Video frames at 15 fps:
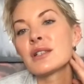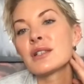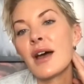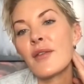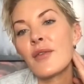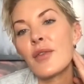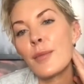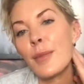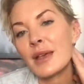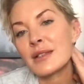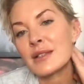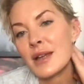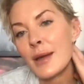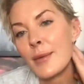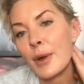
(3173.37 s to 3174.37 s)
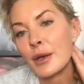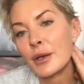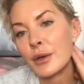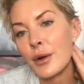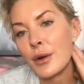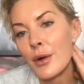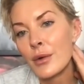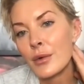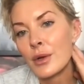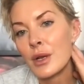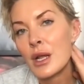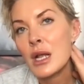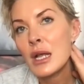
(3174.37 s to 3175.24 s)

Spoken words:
to have the best time on your own,